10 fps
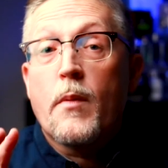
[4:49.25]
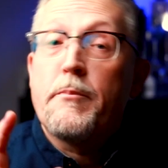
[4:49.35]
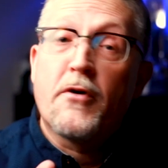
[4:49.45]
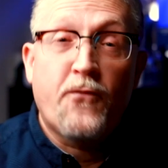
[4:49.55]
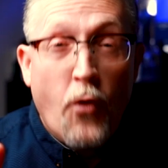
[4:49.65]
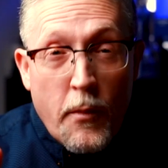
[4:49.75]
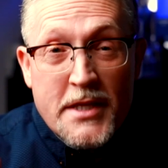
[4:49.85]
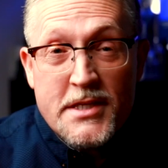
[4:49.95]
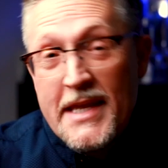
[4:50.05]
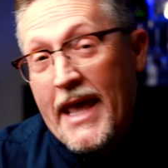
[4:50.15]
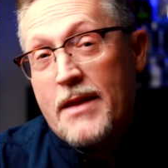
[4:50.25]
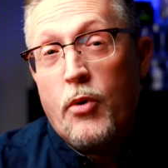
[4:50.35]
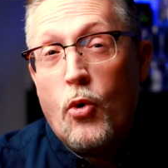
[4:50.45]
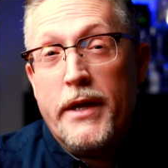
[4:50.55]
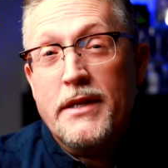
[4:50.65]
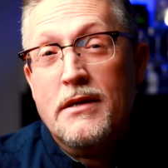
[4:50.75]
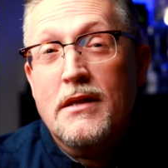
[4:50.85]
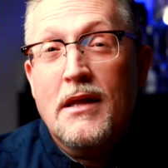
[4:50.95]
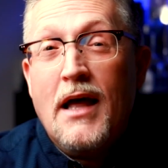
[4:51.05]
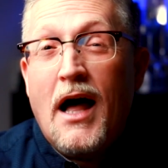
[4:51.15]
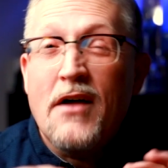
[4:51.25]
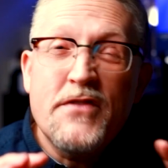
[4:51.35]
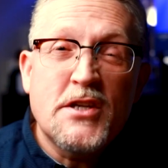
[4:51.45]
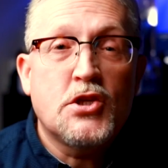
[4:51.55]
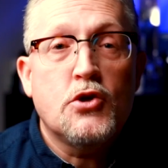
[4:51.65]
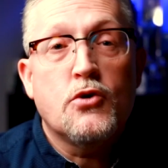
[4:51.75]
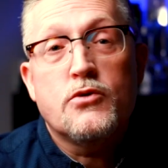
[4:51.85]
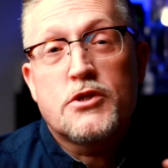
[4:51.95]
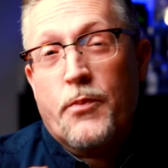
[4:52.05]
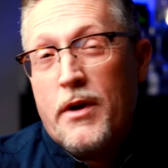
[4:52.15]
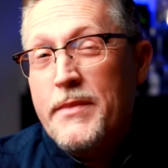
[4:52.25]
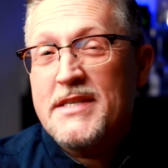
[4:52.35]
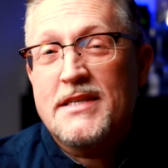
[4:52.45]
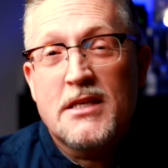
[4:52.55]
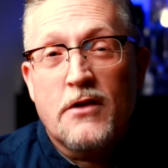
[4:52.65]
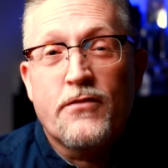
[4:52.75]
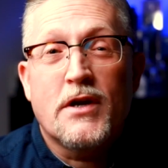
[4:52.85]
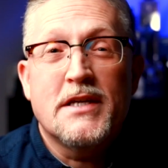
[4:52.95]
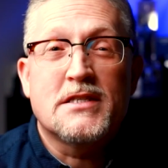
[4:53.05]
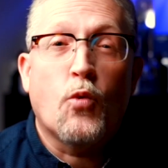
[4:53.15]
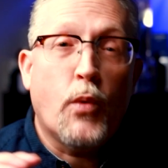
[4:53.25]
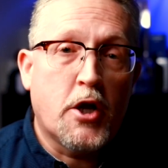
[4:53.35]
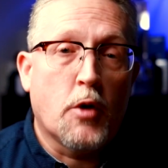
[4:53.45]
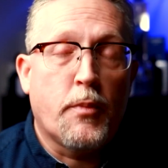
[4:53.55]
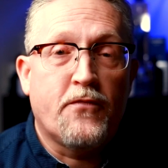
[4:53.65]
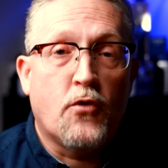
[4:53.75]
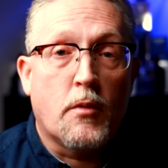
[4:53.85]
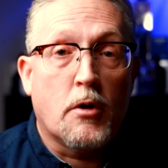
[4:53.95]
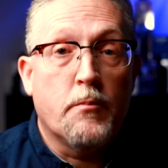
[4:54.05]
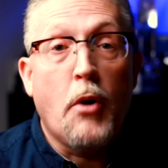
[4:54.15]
a performance standpoint, of the two, Supremacy Silver is the weaker performer.